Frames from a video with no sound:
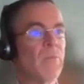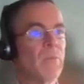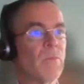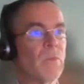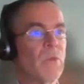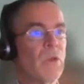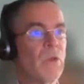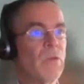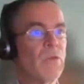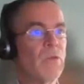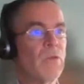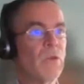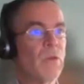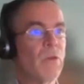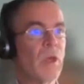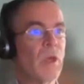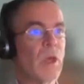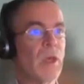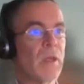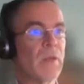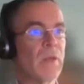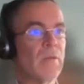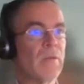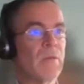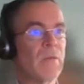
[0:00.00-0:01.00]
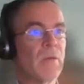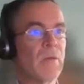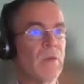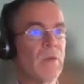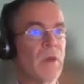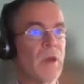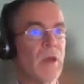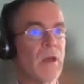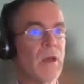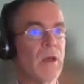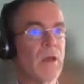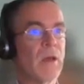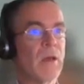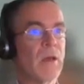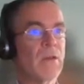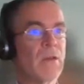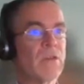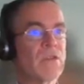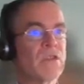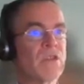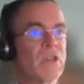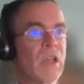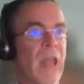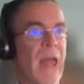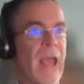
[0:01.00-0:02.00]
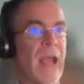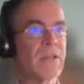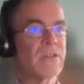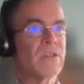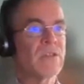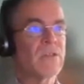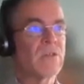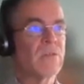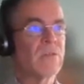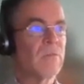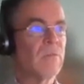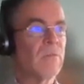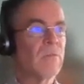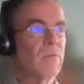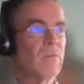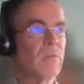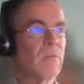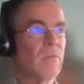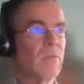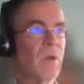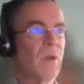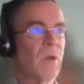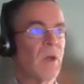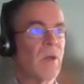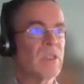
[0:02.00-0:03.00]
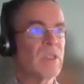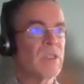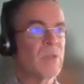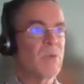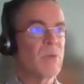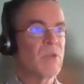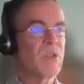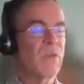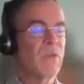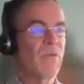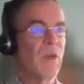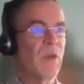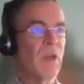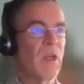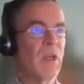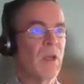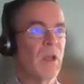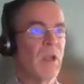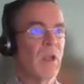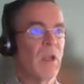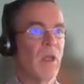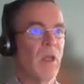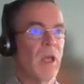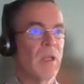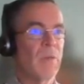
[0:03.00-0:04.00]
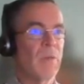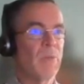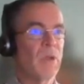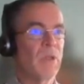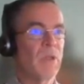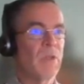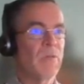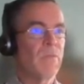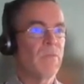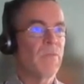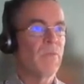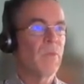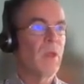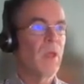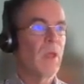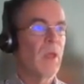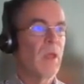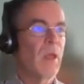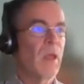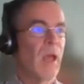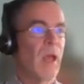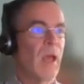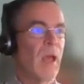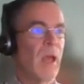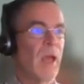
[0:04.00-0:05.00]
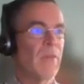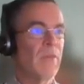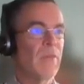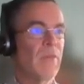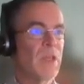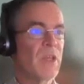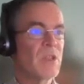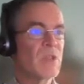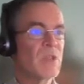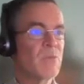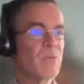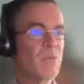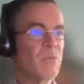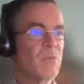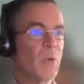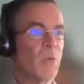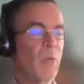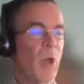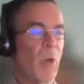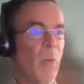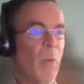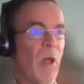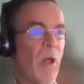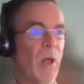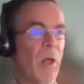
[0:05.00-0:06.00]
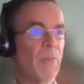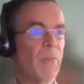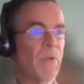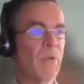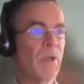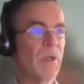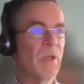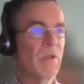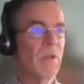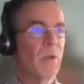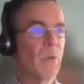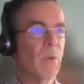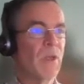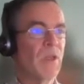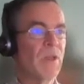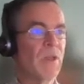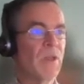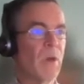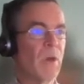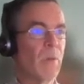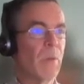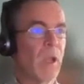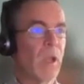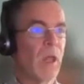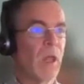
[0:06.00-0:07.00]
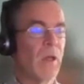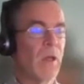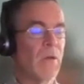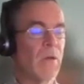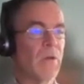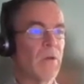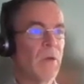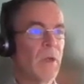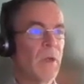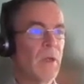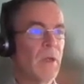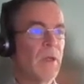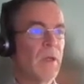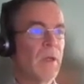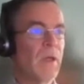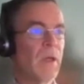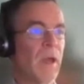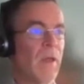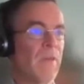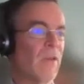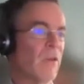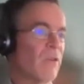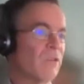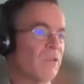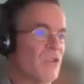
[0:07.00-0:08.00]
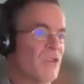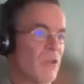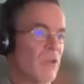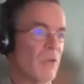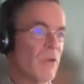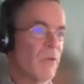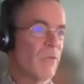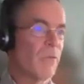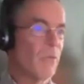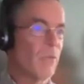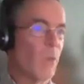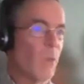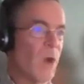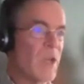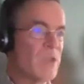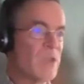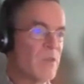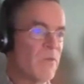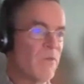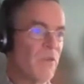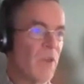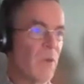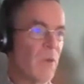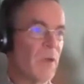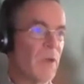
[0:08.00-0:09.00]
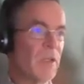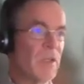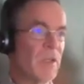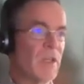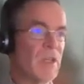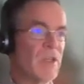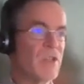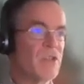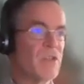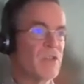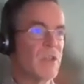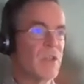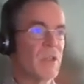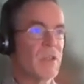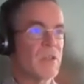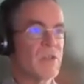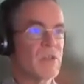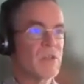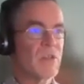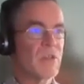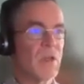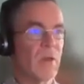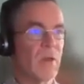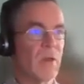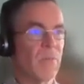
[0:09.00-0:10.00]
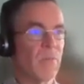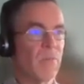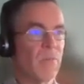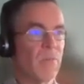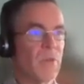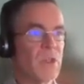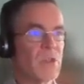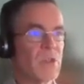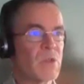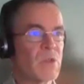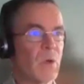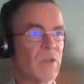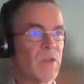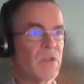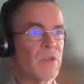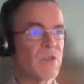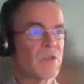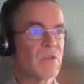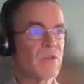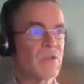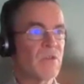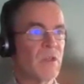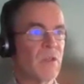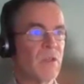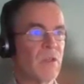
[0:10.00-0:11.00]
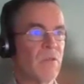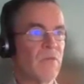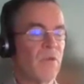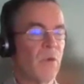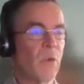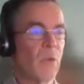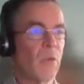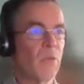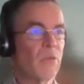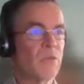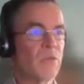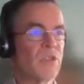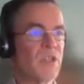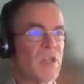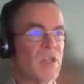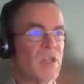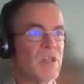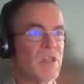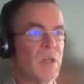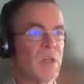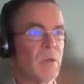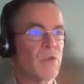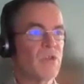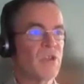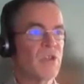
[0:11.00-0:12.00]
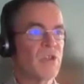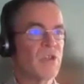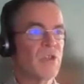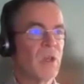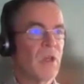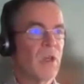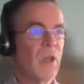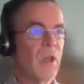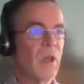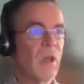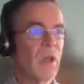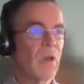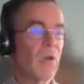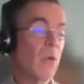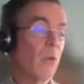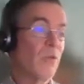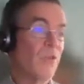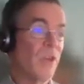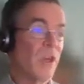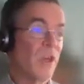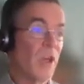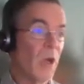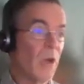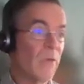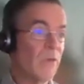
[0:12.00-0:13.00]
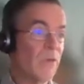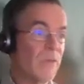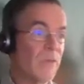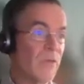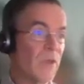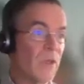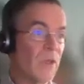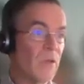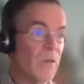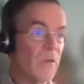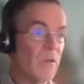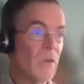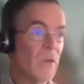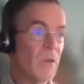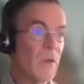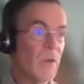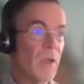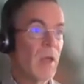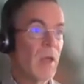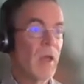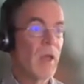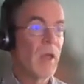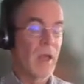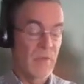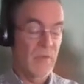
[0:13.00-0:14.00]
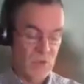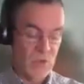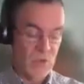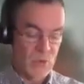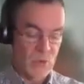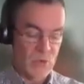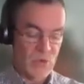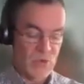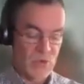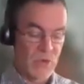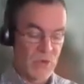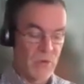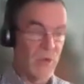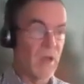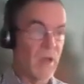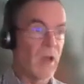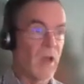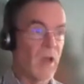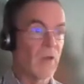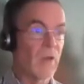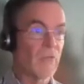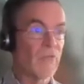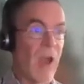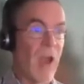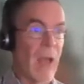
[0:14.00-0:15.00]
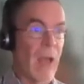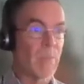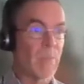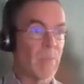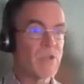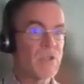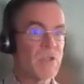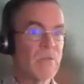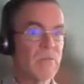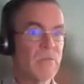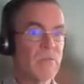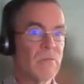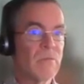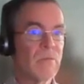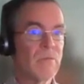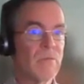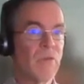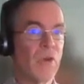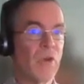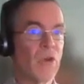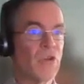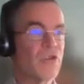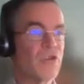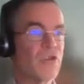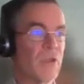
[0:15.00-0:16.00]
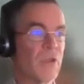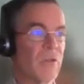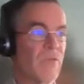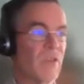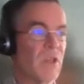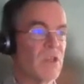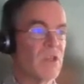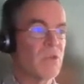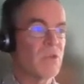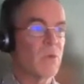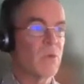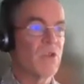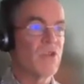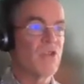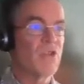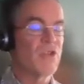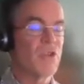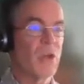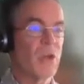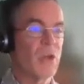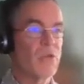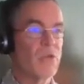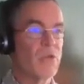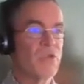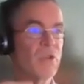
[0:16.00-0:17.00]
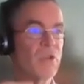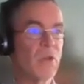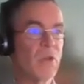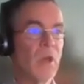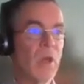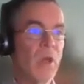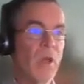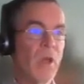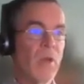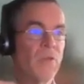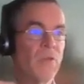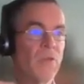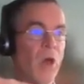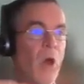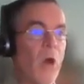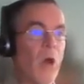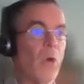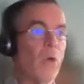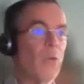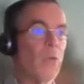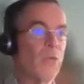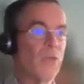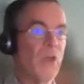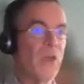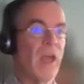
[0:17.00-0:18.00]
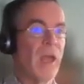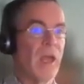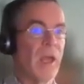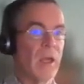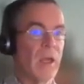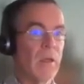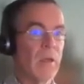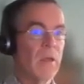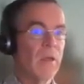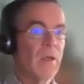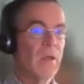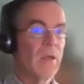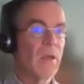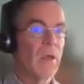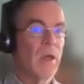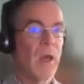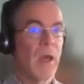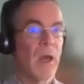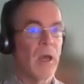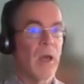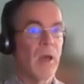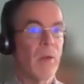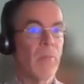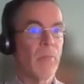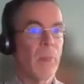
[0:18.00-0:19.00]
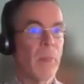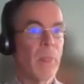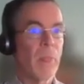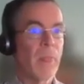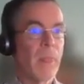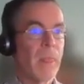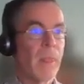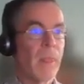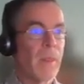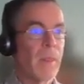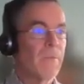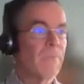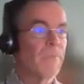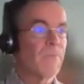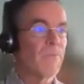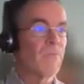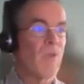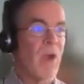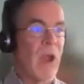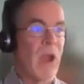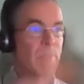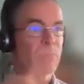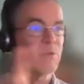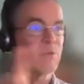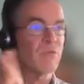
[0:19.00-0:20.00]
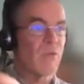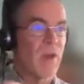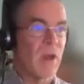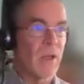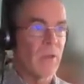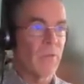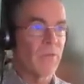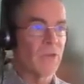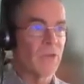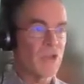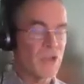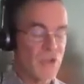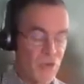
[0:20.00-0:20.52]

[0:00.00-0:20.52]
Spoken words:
you can select a specific alignment, and this will pop up in the window below. And there are 2 different ways of viewing this. There's this one is the default setting, which is called the overview, and there's also a wrapped version of this, which shows you the whole thing wrapped around the